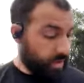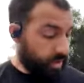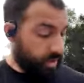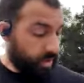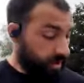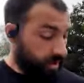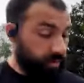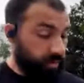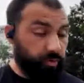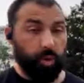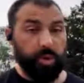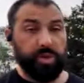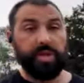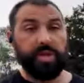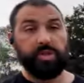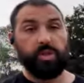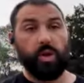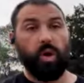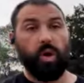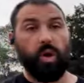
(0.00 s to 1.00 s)
Unfortunately, that's
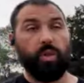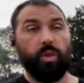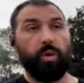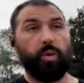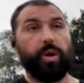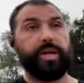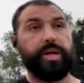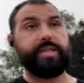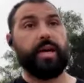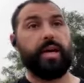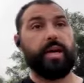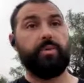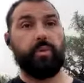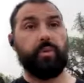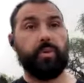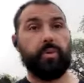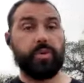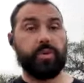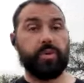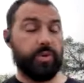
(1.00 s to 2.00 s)
all on the right side before we
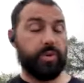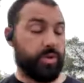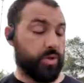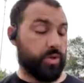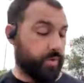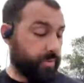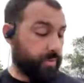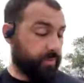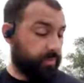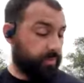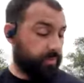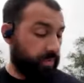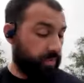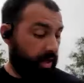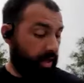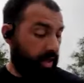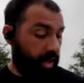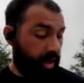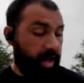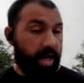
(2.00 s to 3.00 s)
switch over.
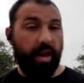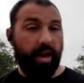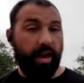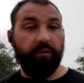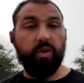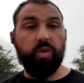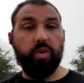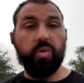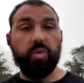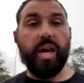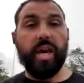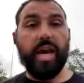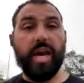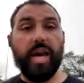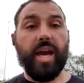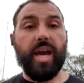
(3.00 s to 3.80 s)
If you can,